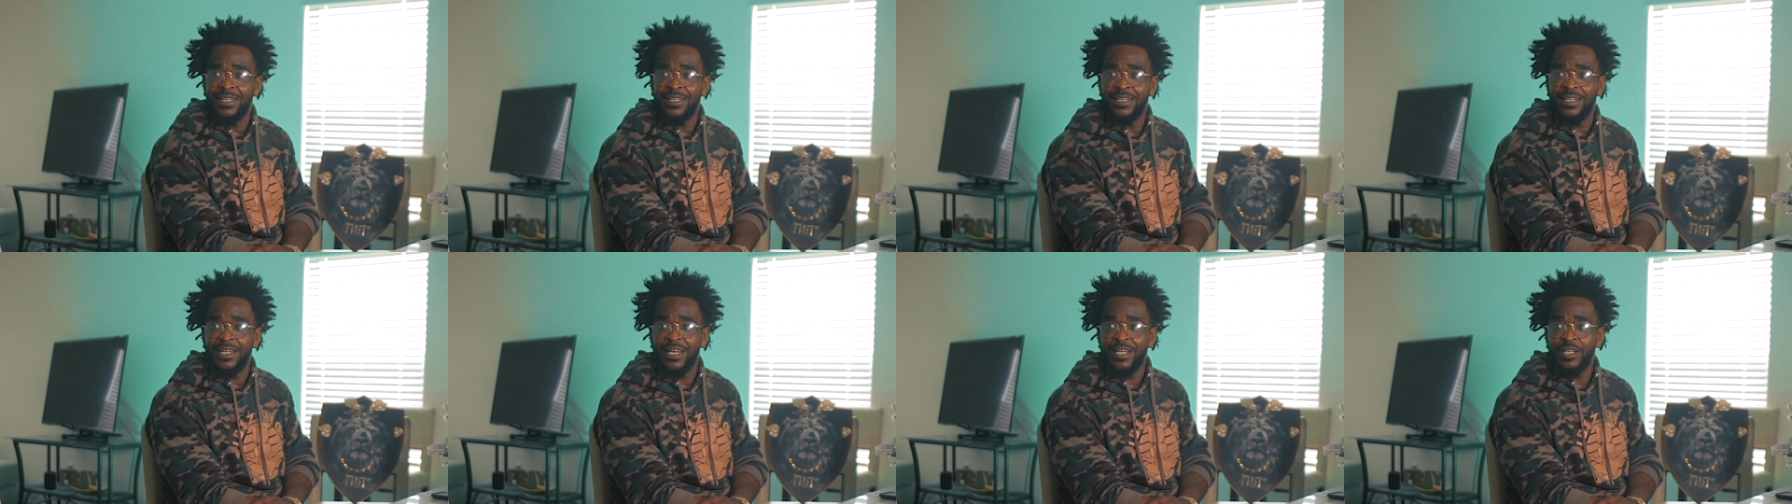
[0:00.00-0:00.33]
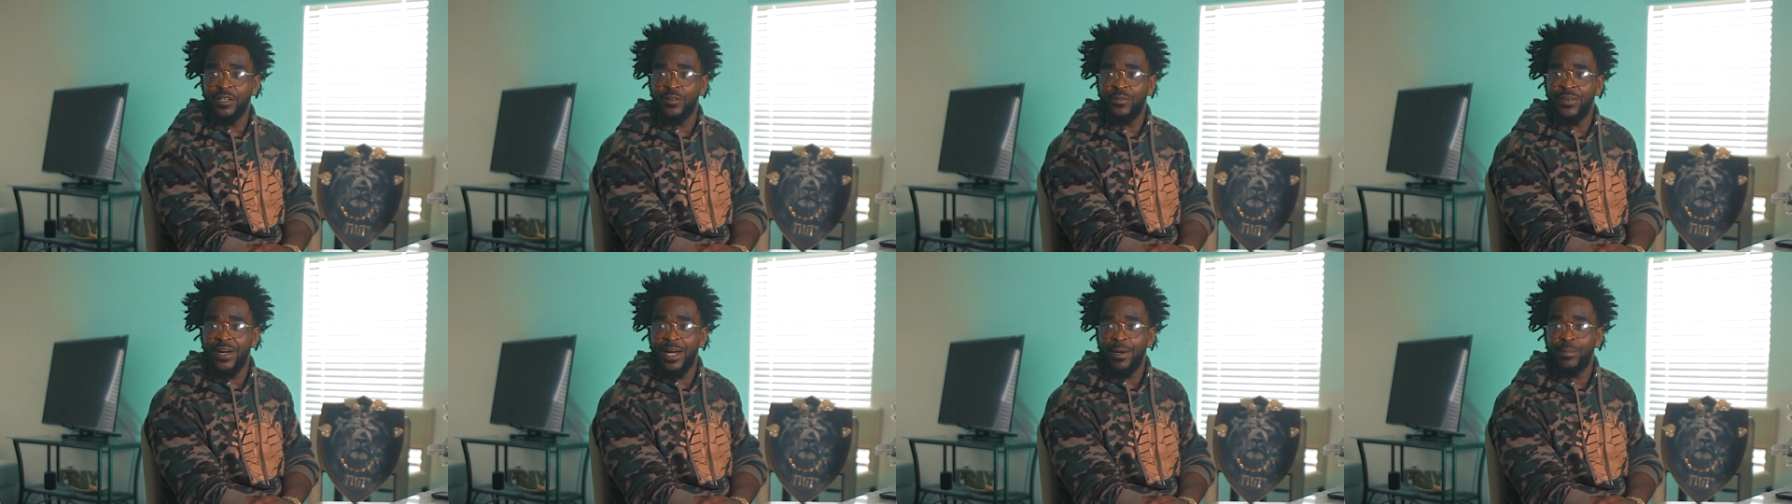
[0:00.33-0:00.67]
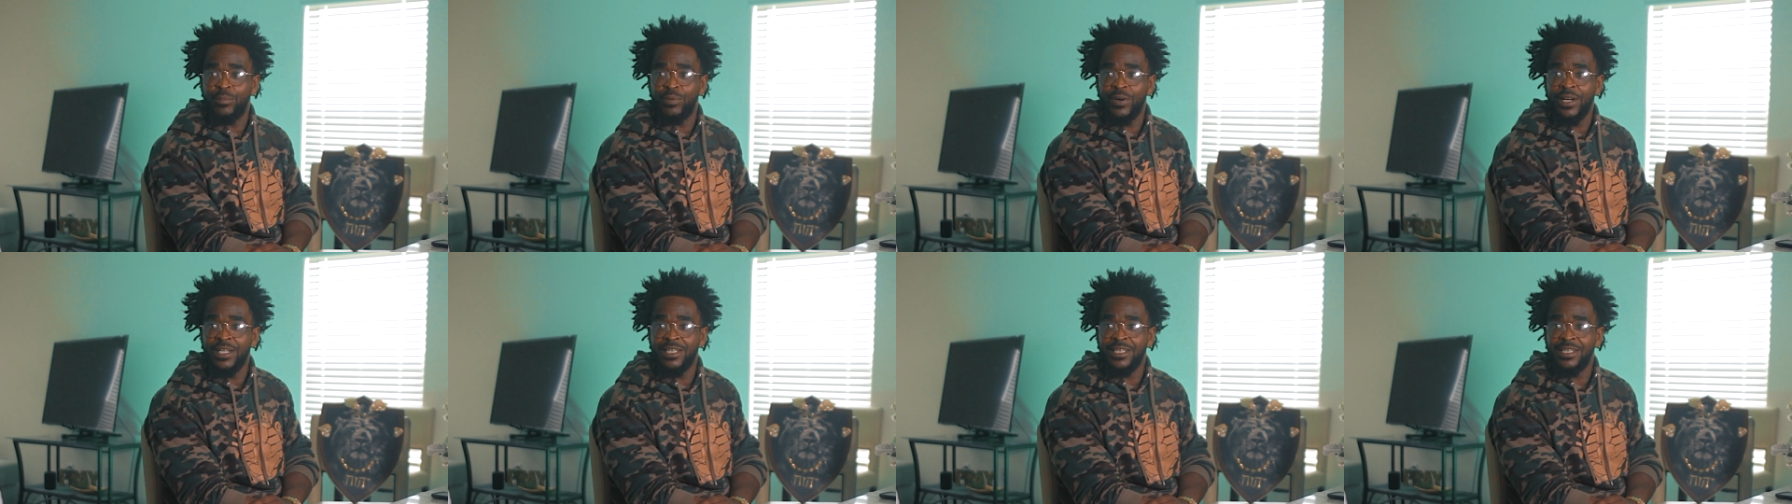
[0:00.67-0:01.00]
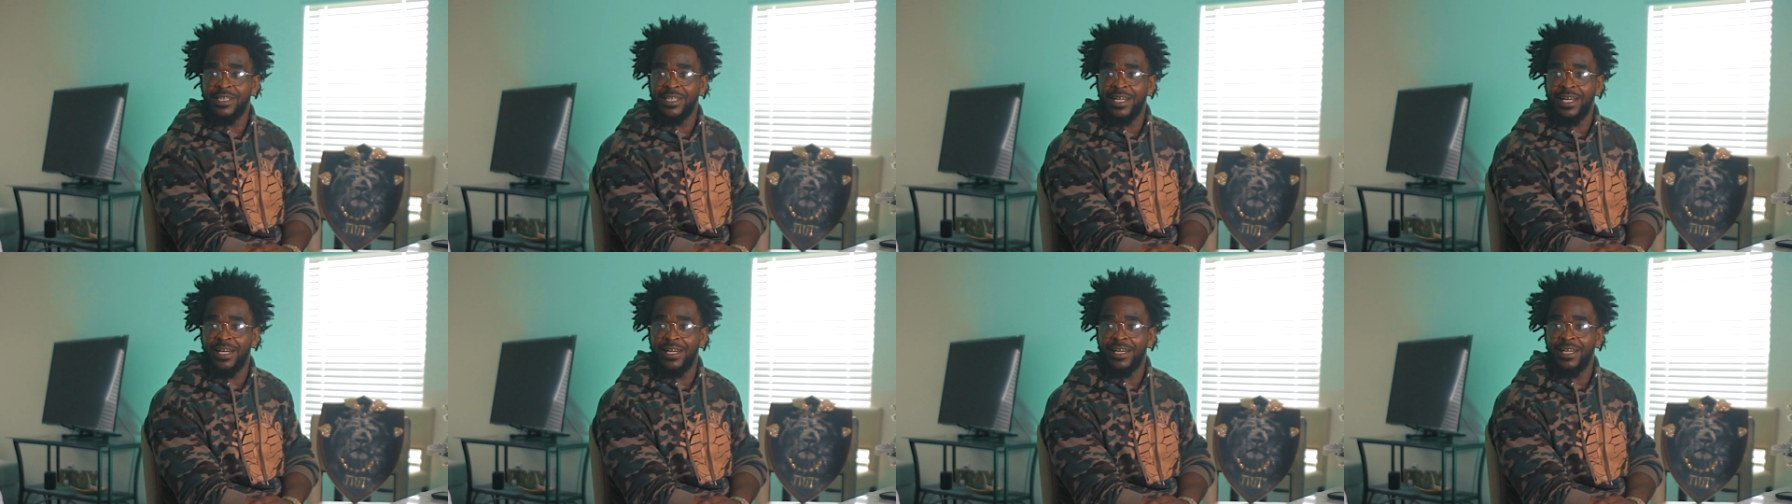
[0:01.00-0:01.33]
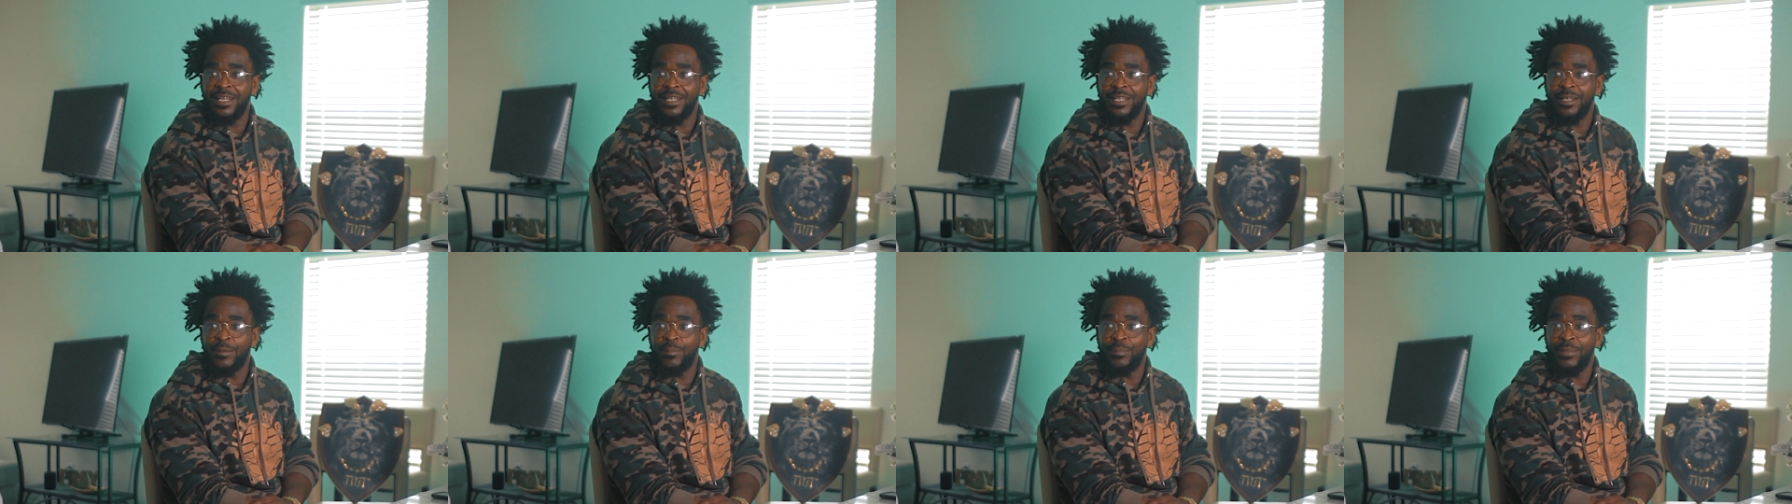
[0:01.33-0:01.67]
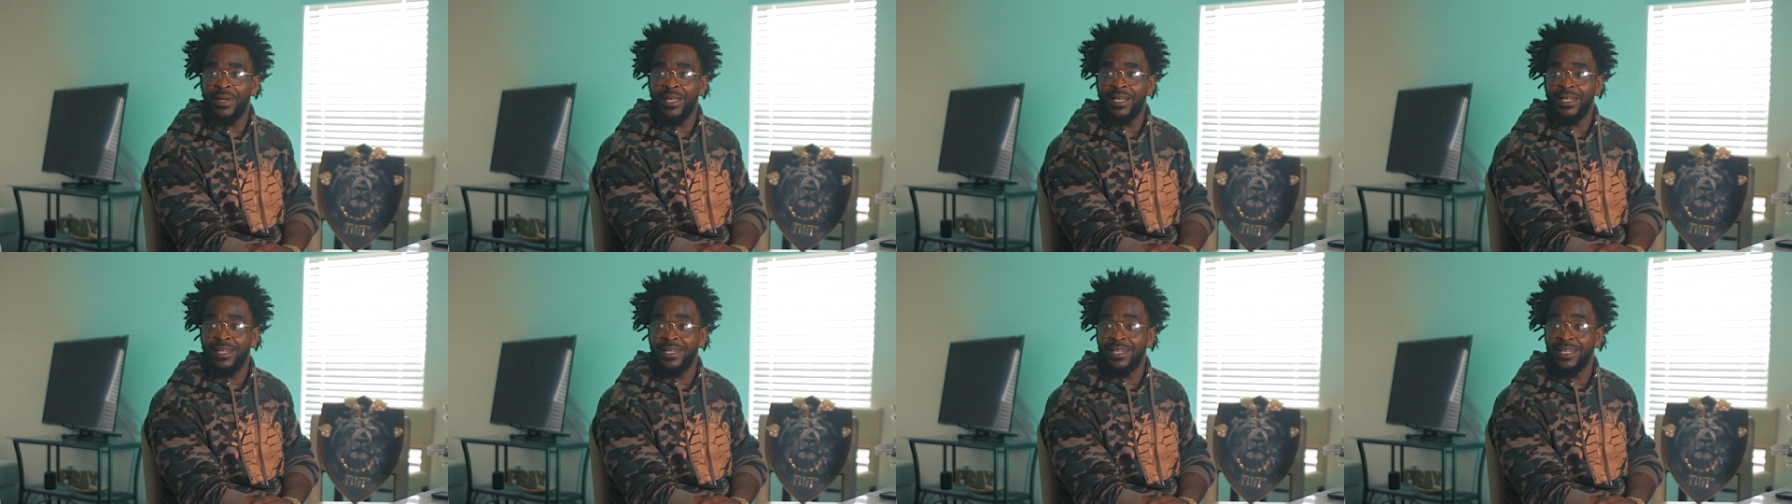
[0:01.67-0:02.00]
negative vibrations out, and the
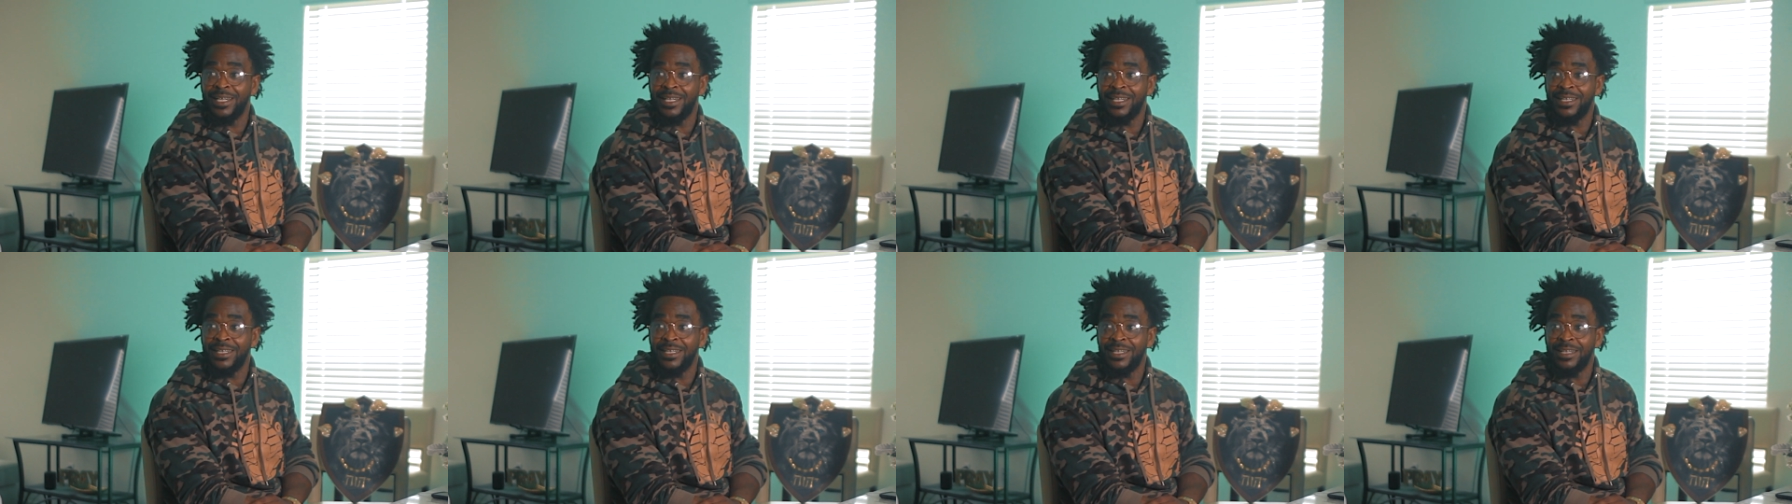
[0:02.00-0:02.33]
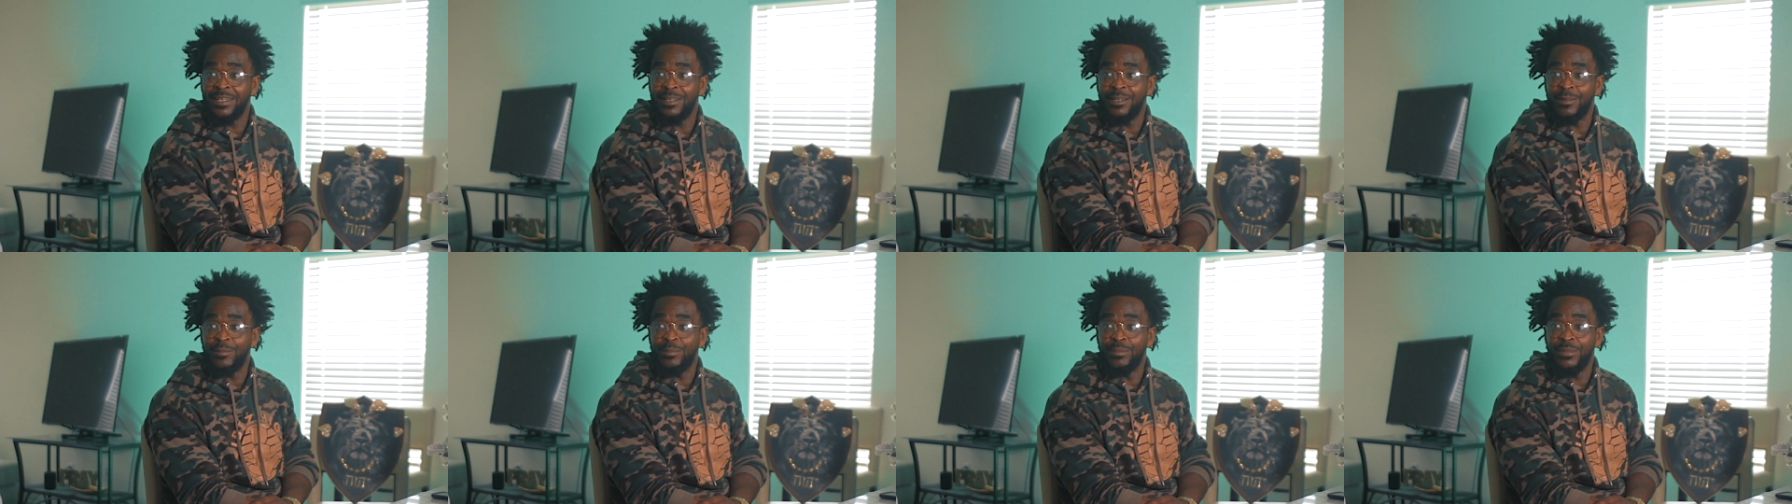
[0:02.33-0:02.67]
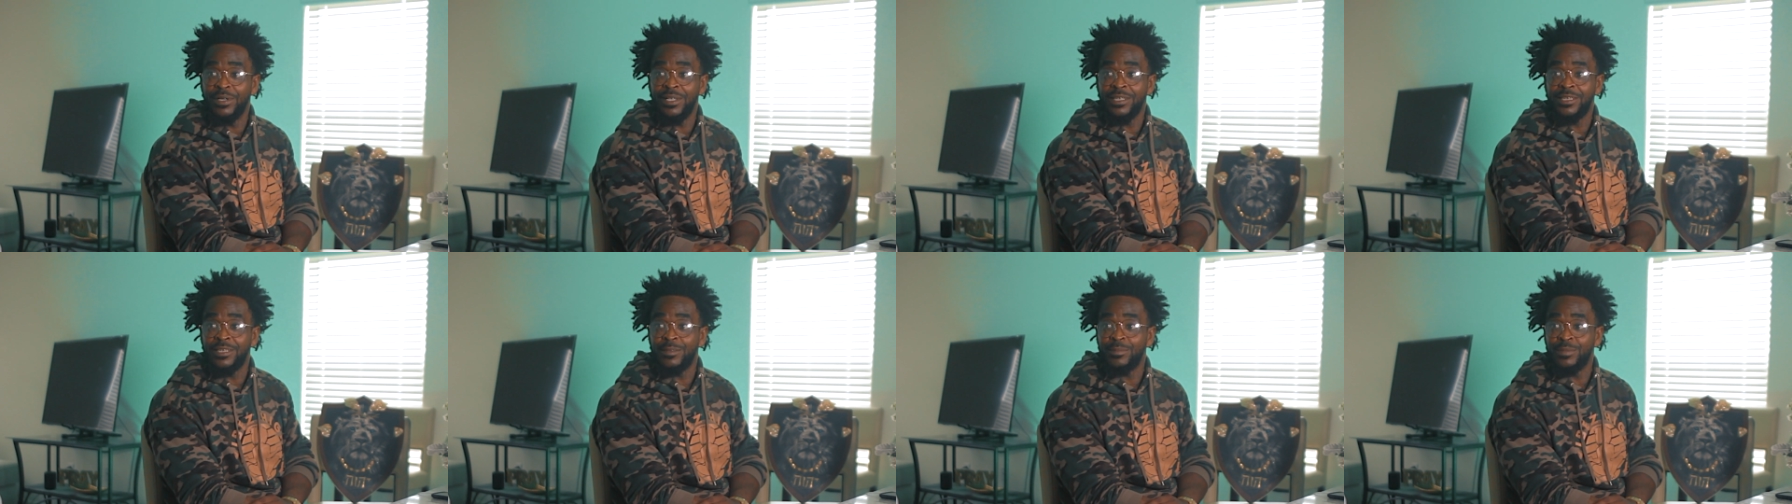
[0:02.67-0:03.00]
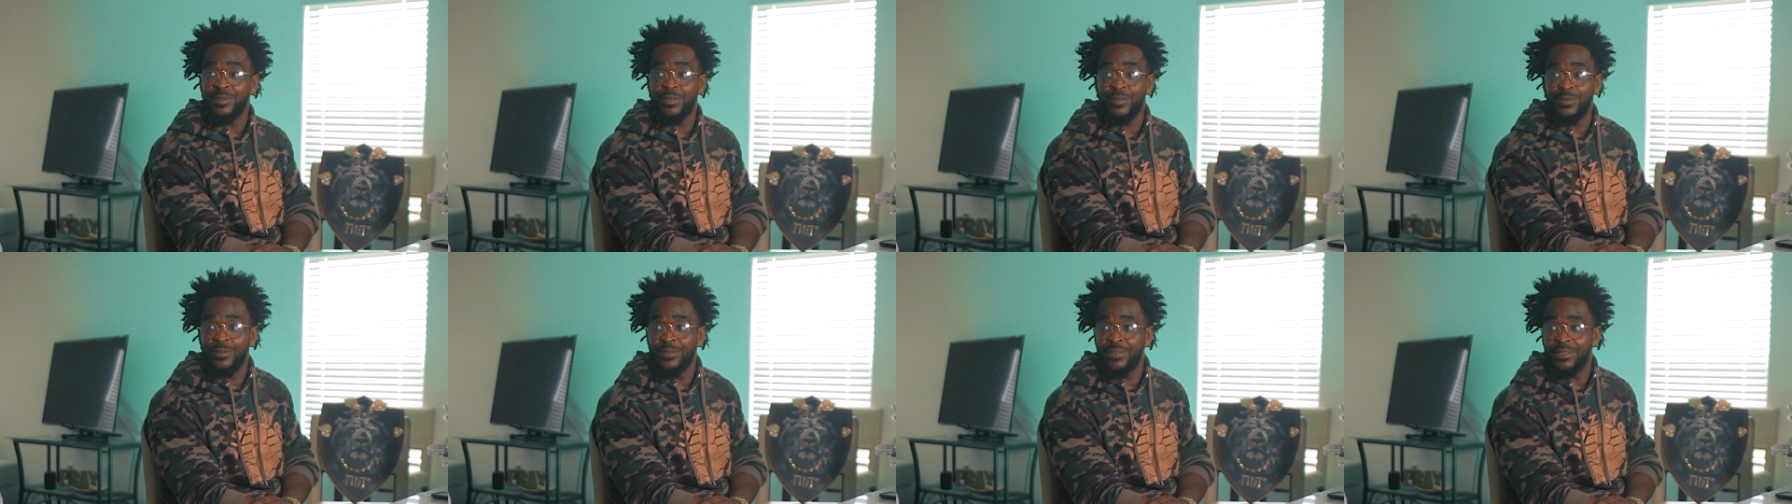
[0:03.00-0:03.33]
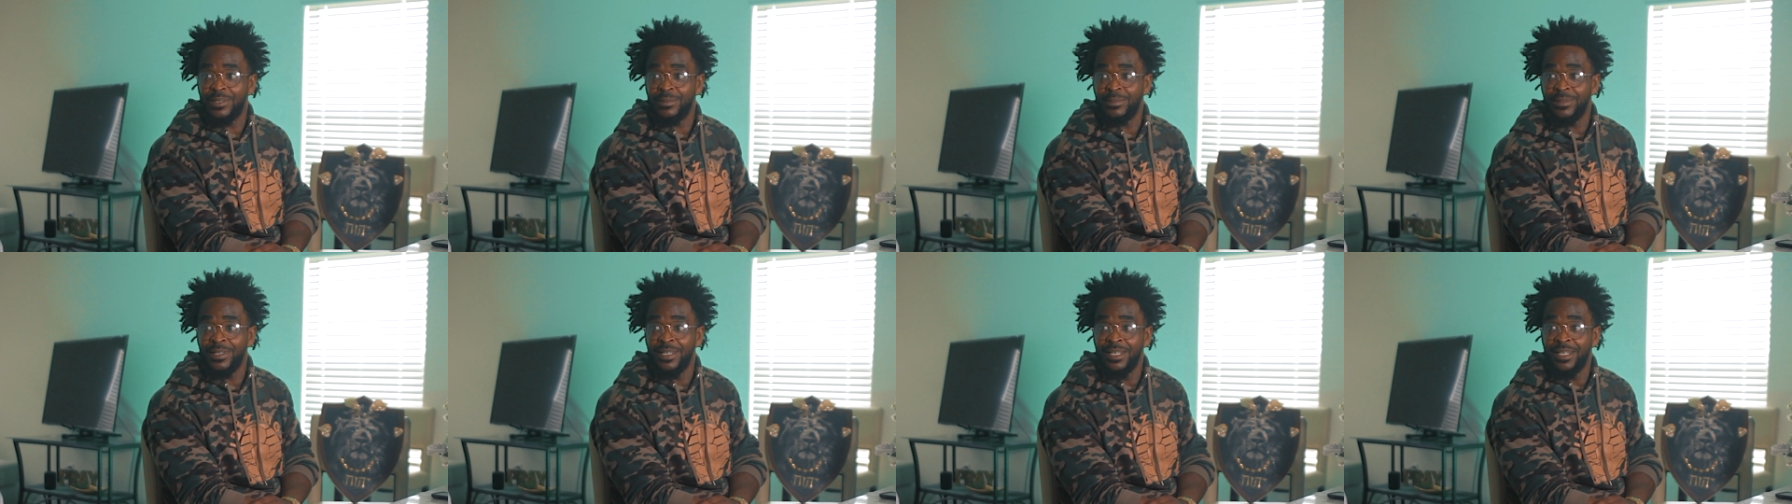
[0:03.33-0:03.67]
melanin must absorb.